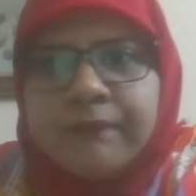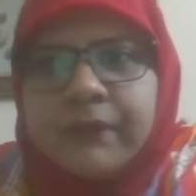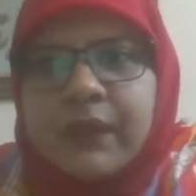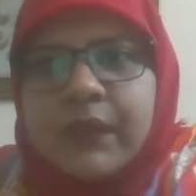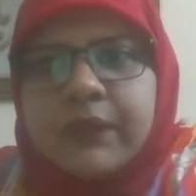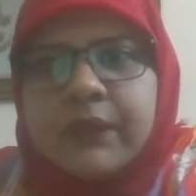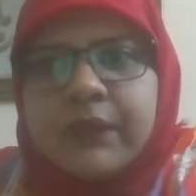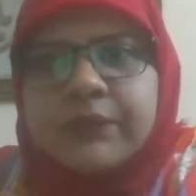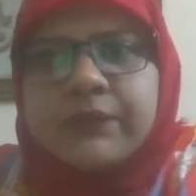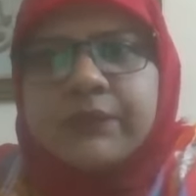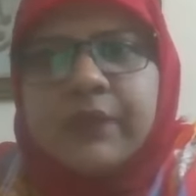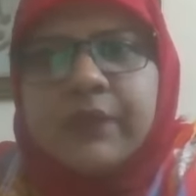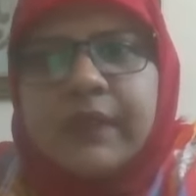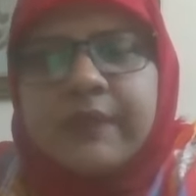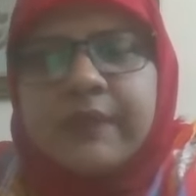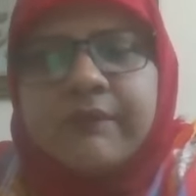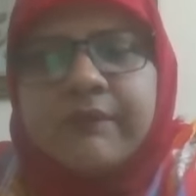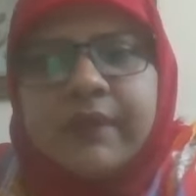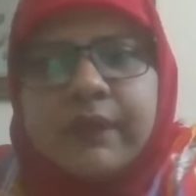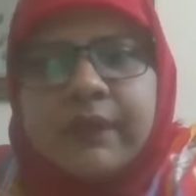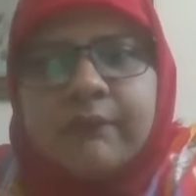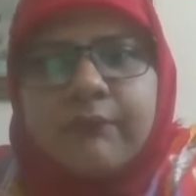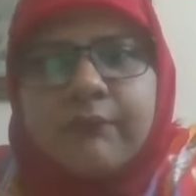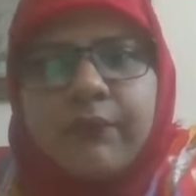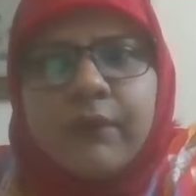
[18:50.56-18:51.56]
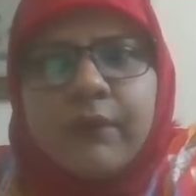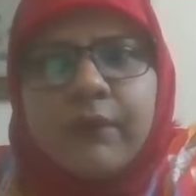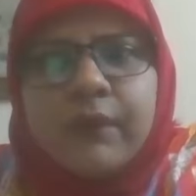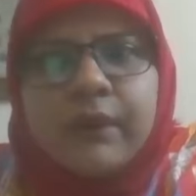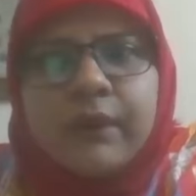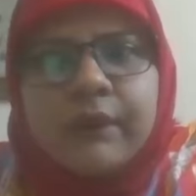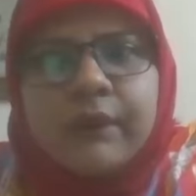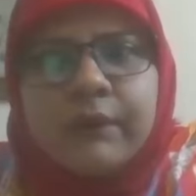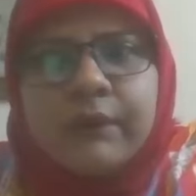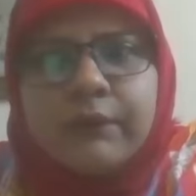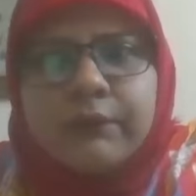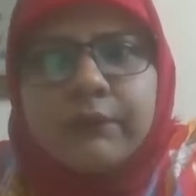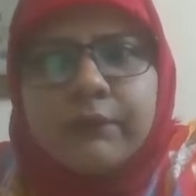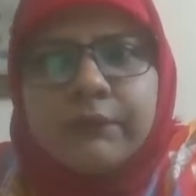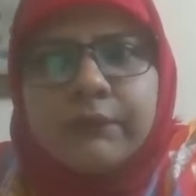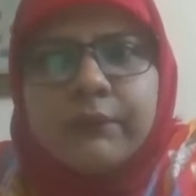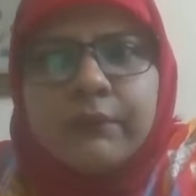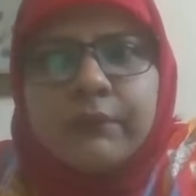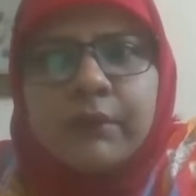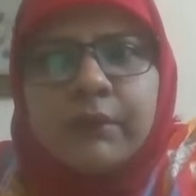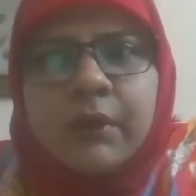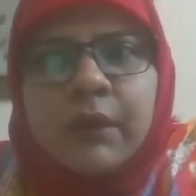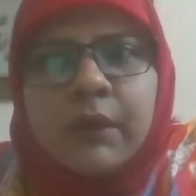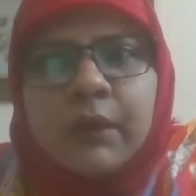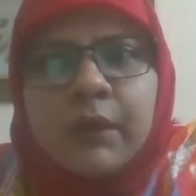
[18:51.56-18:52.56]
it's really very important
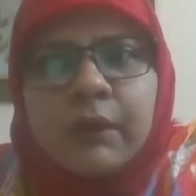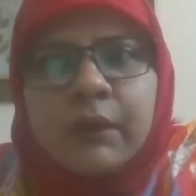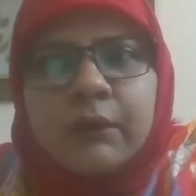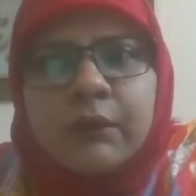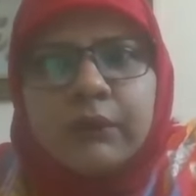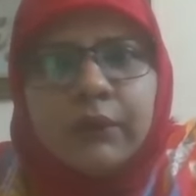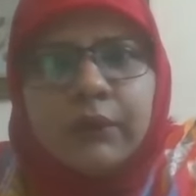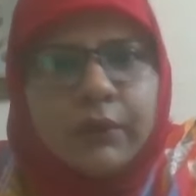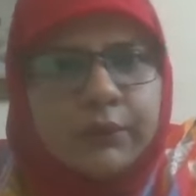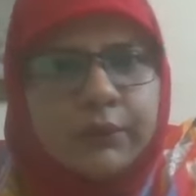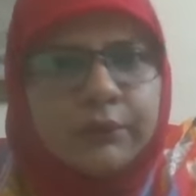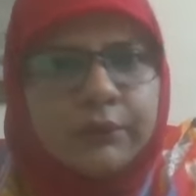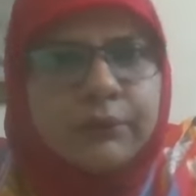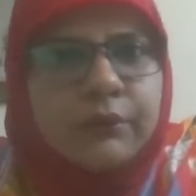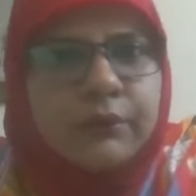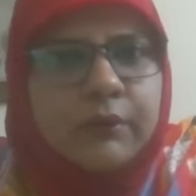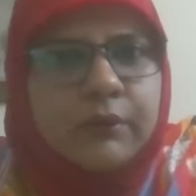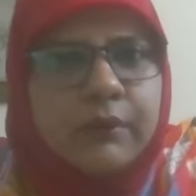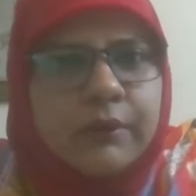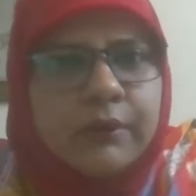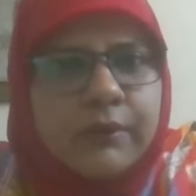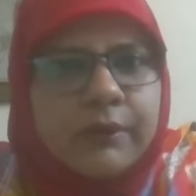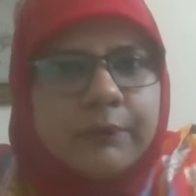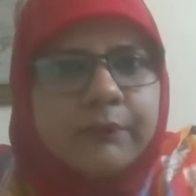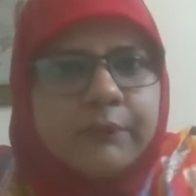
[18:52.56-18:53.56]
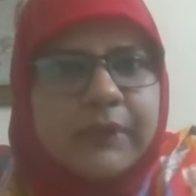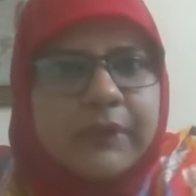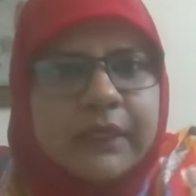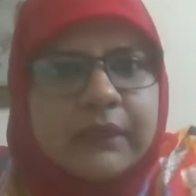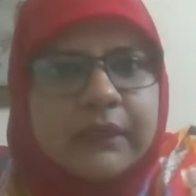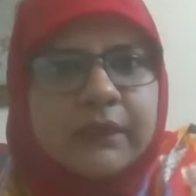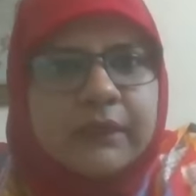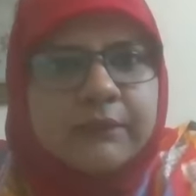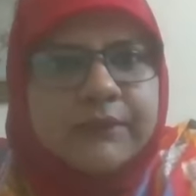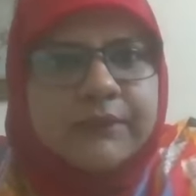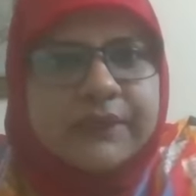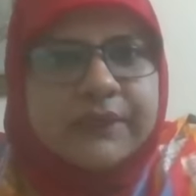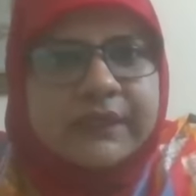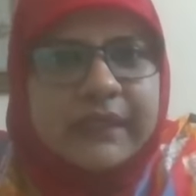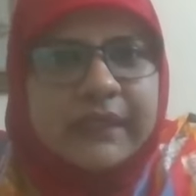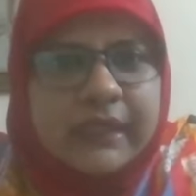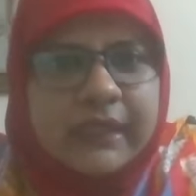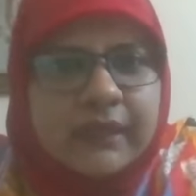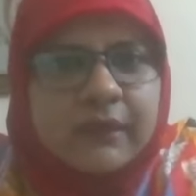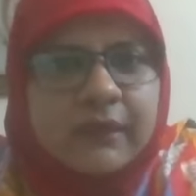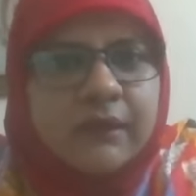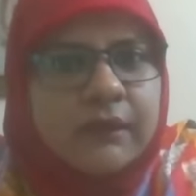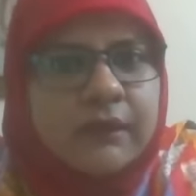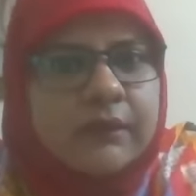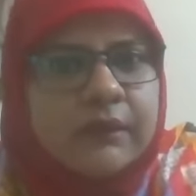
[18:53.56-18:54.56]
to not to repeat the
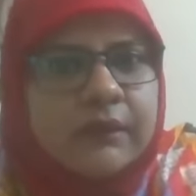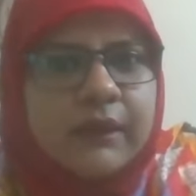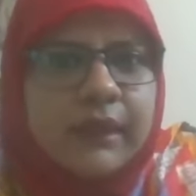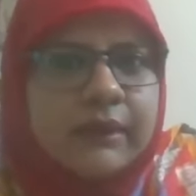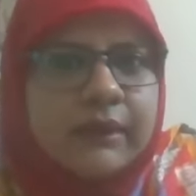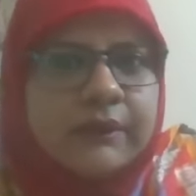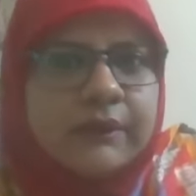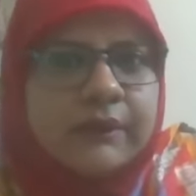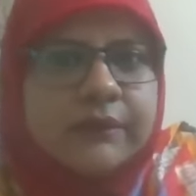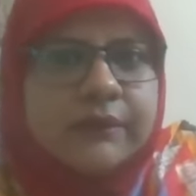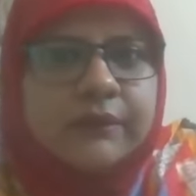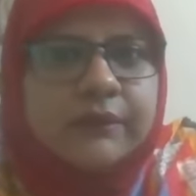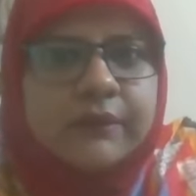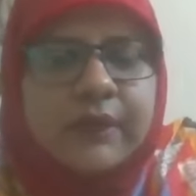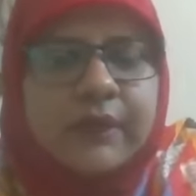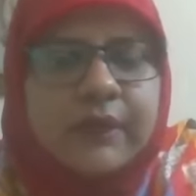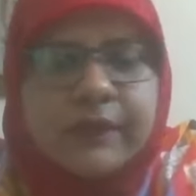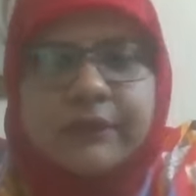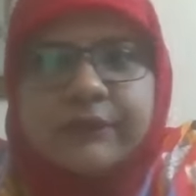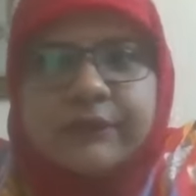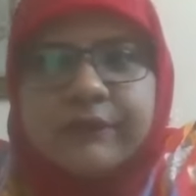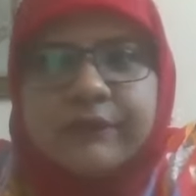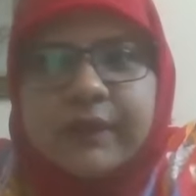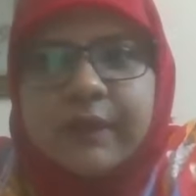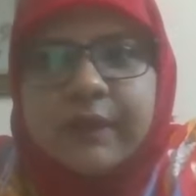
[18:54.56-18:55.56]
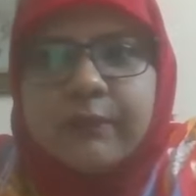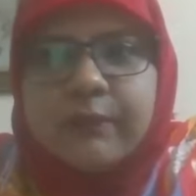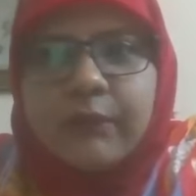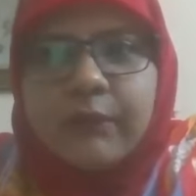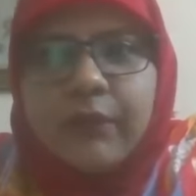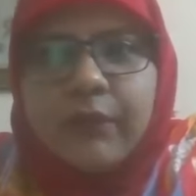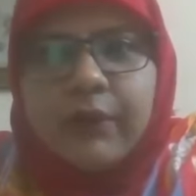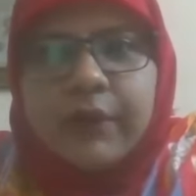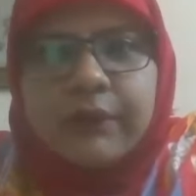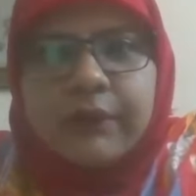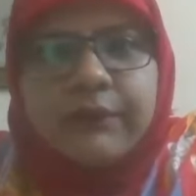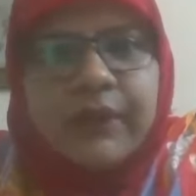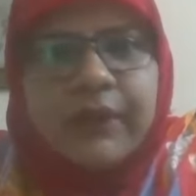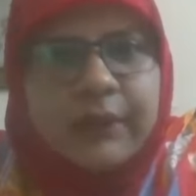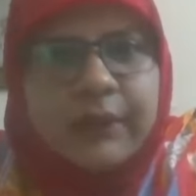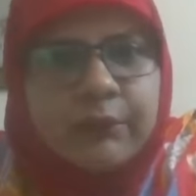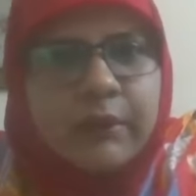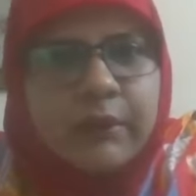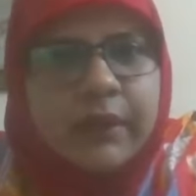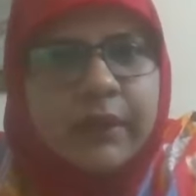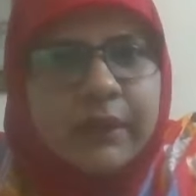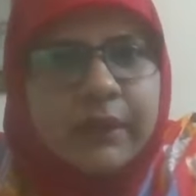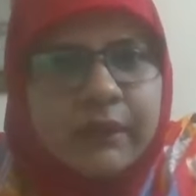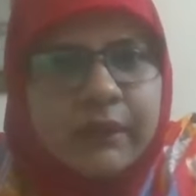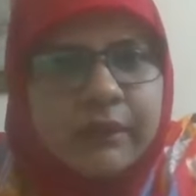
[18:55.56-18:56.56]
mistake. That is very important. Try to
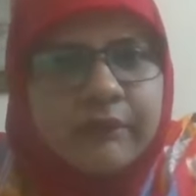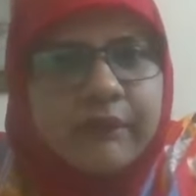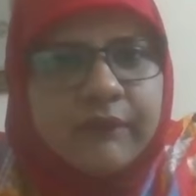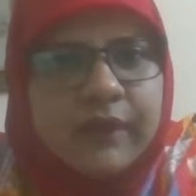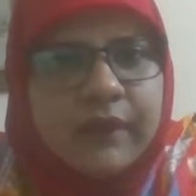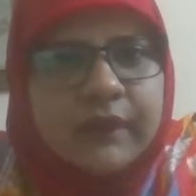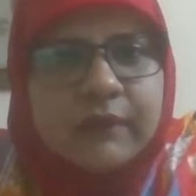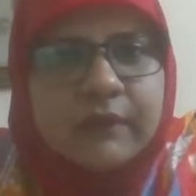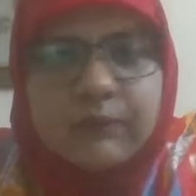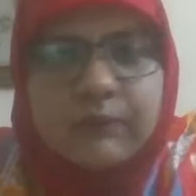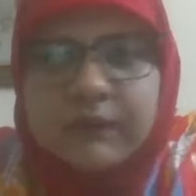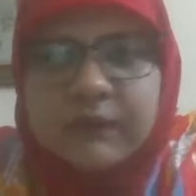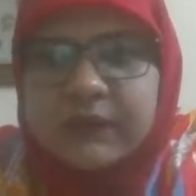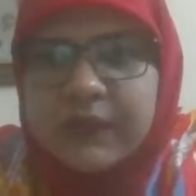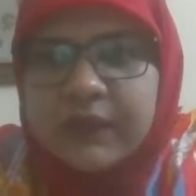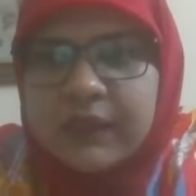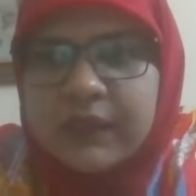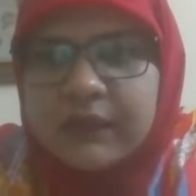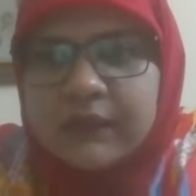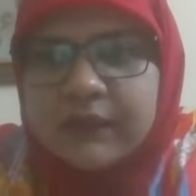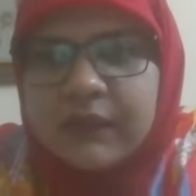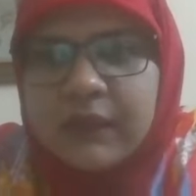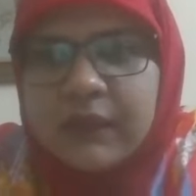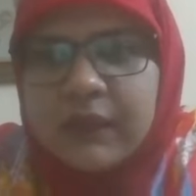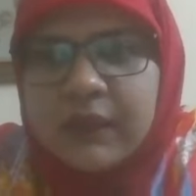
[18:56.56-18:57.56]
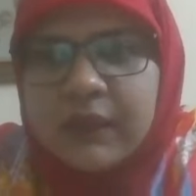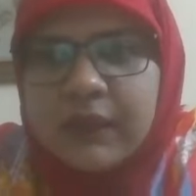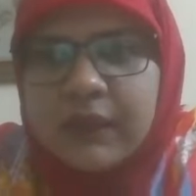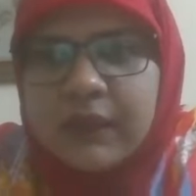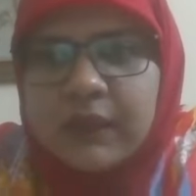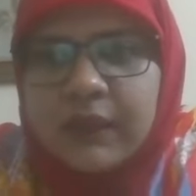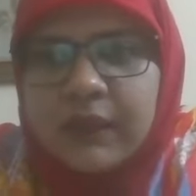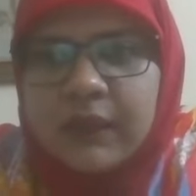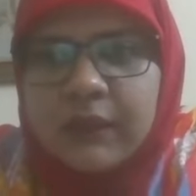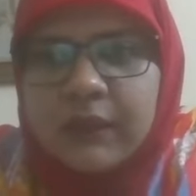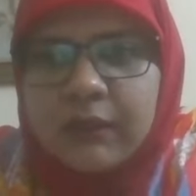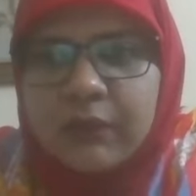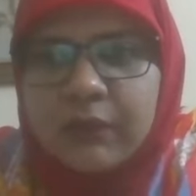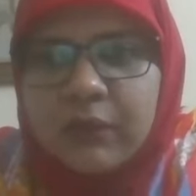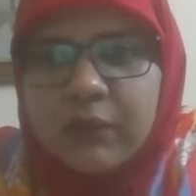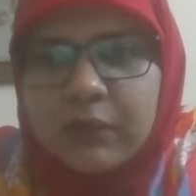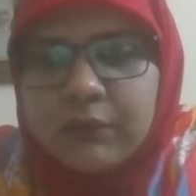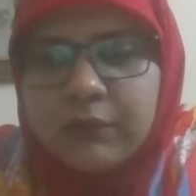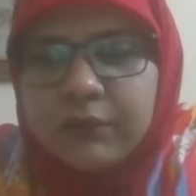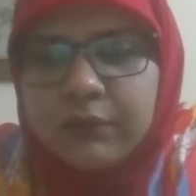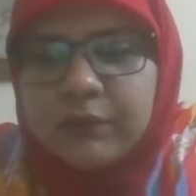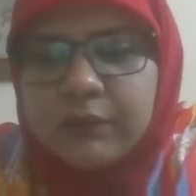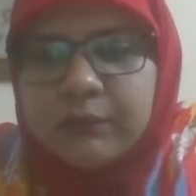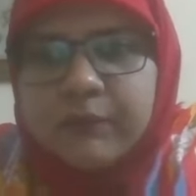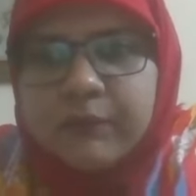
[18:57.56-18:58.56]
identify the mistakes and not
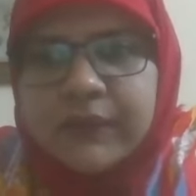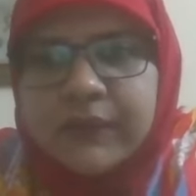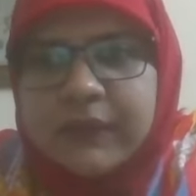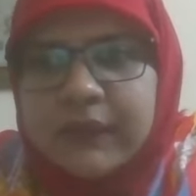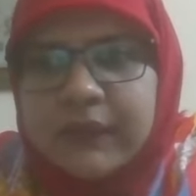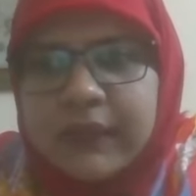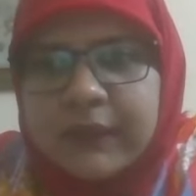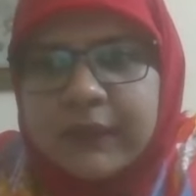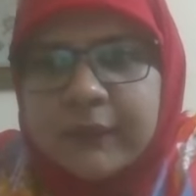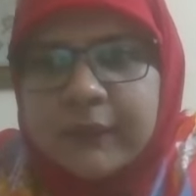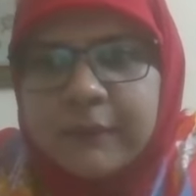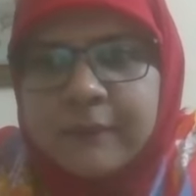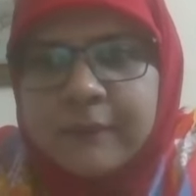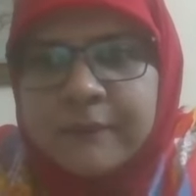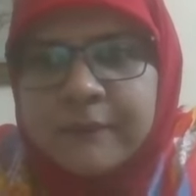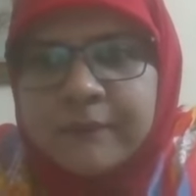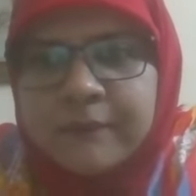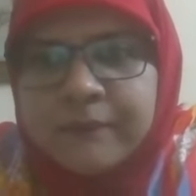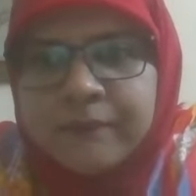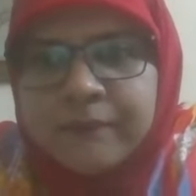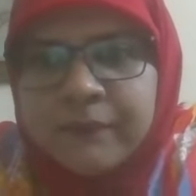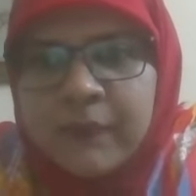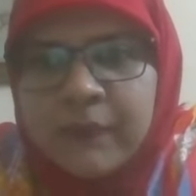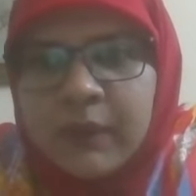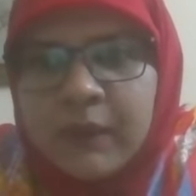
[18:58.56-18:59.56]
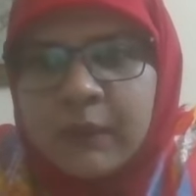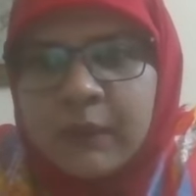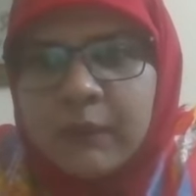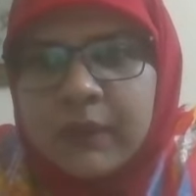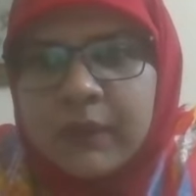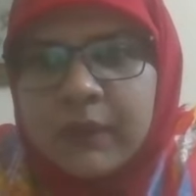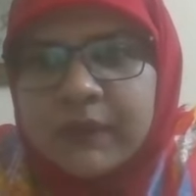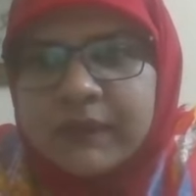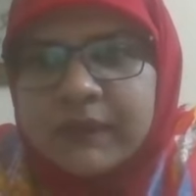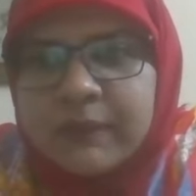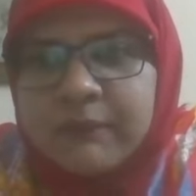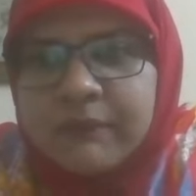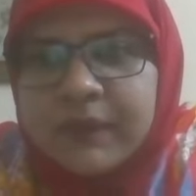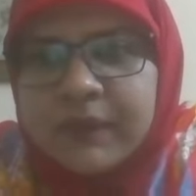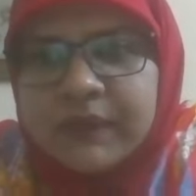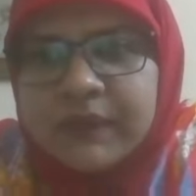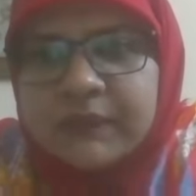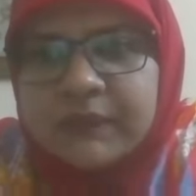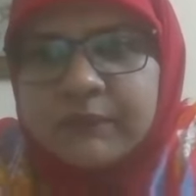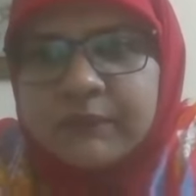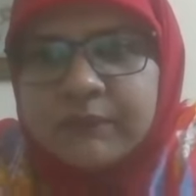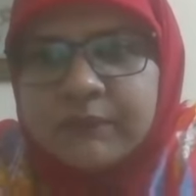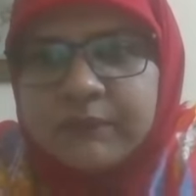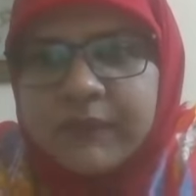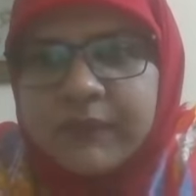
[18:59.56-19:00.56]
to repeat that. What is the
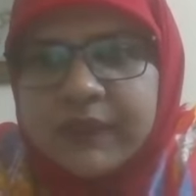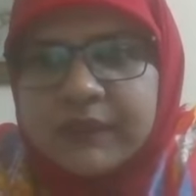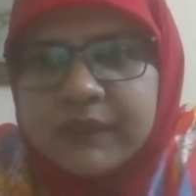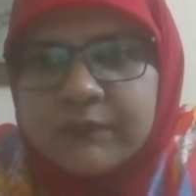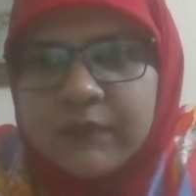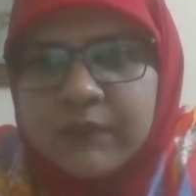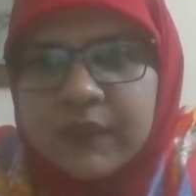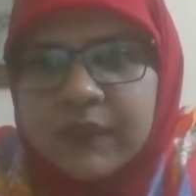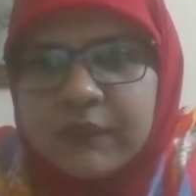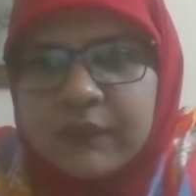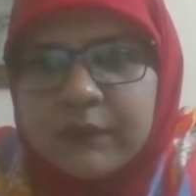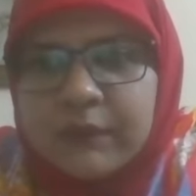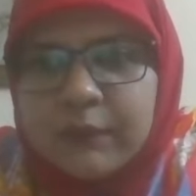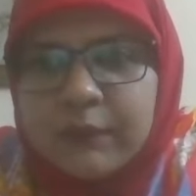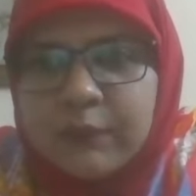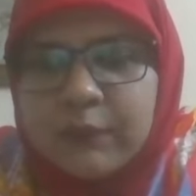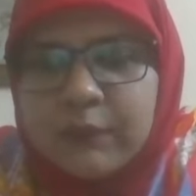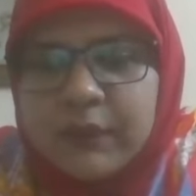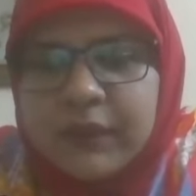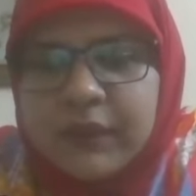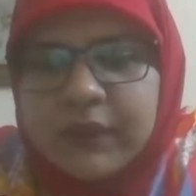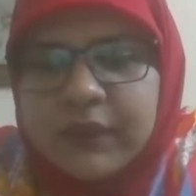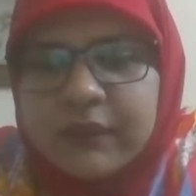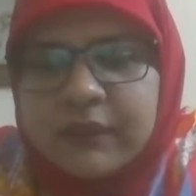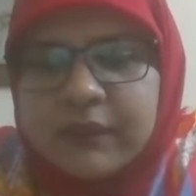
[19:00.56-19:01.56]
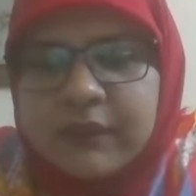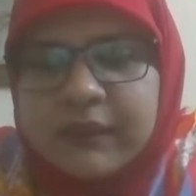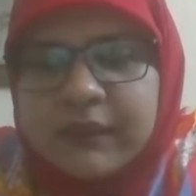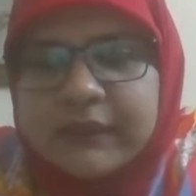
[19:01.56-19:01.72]
best method to clear the